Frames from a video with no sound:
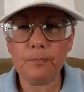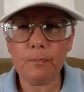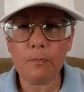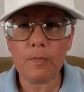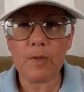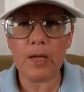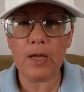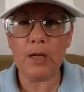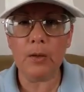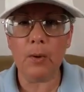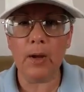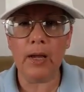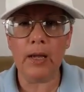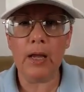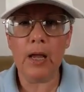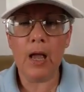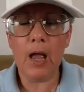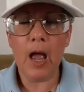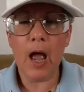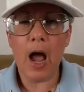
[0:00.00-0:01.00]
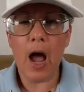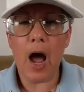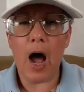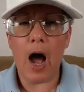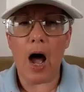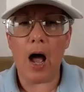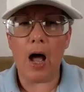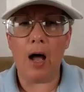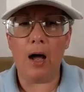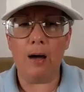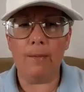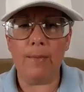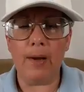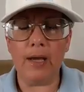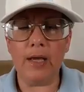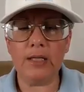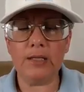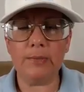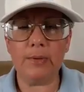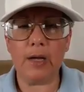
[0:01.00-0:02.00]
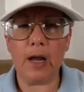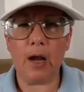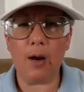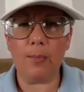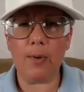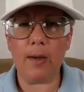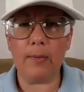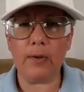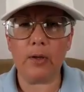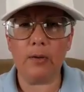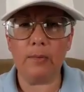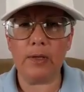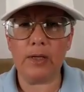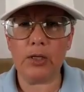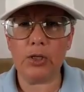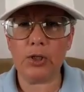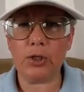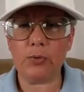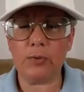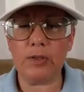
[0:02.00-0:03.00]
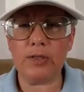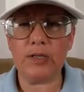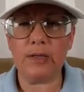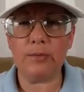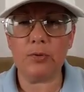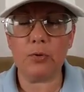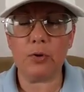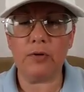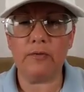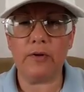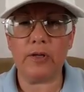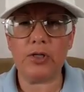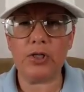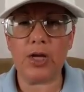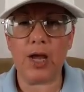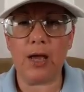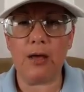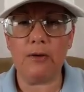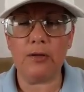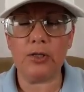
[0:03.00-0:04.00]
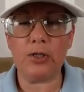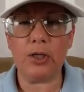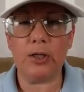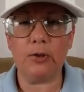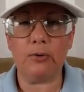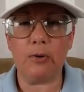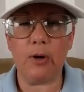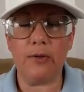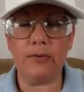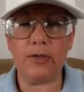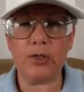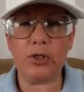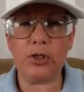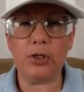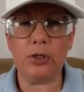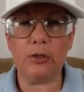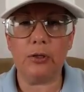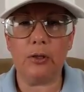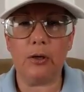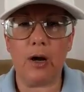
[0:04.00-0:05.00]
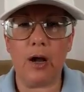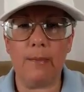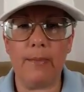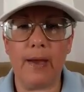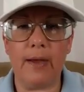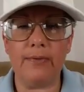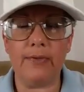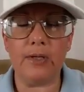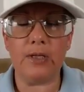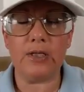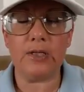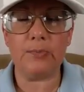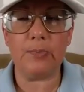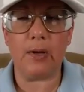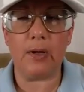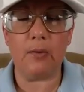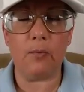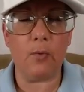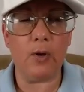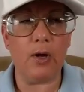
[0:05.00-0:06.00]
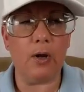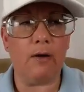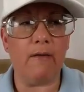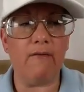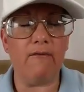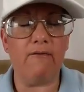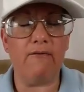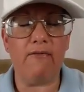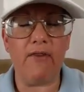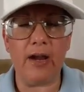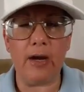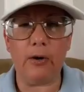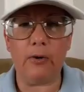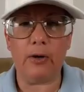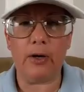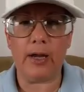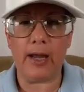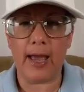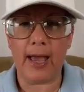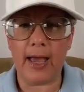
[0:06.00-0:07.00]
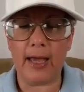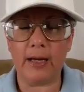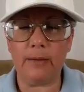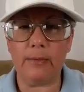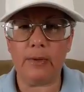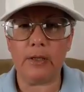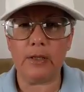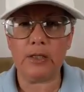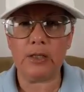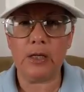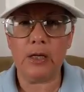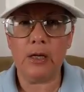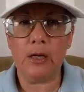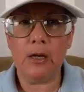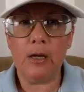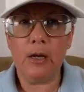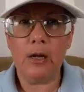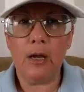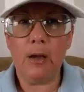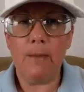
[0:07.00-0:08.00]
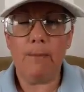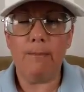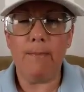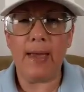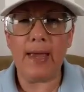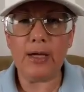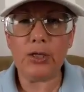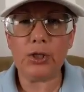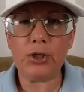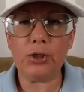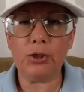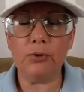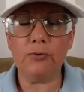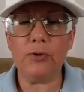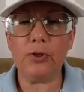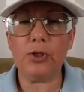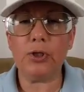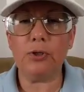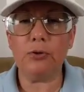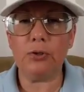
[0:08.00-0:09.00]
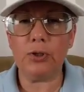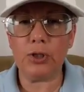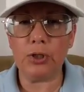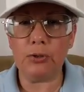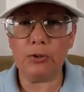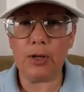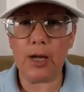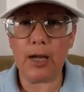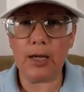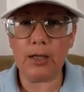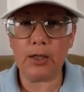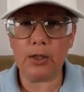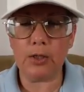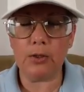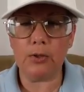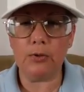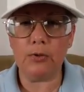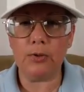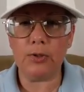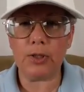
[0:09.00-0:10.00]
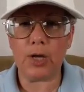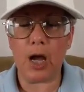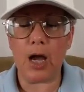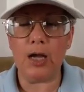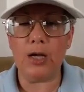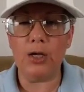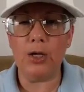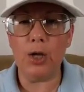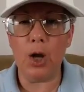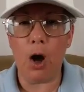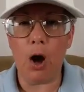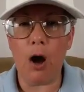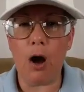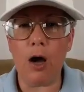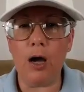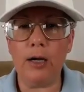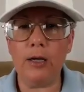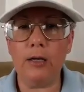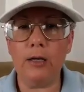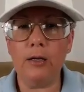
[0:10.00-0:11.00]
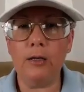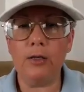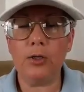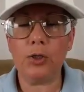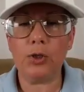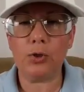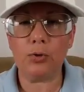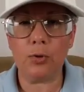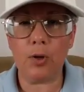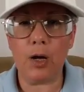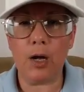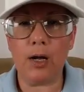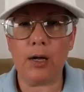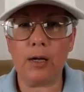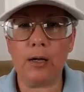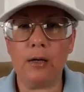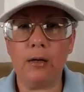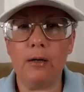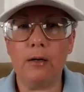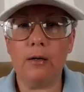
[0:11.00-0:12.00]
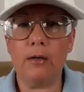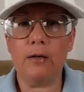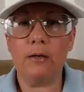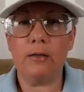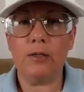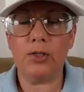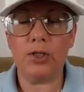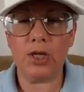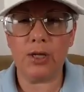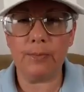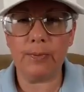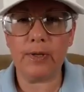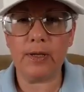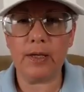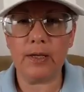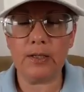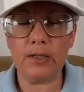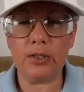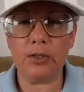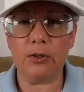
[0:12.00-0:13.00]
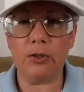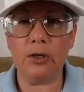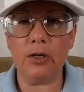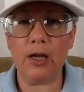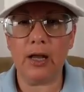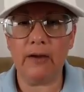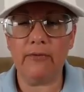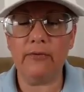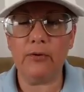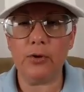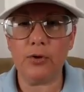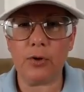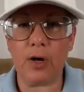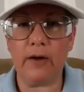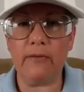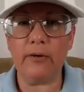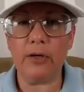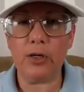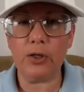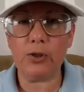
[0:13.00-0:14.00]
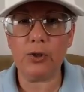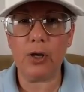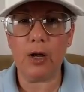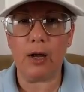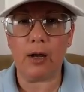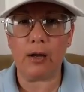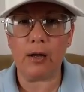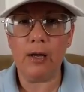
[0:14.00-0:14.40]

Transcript: anyway, my husband and I are probably going to be issuing some sort of a challenge later on this year about this, but we are very adamant. Make sure that you do not use a non-truck GPS unit if you're driving a truck.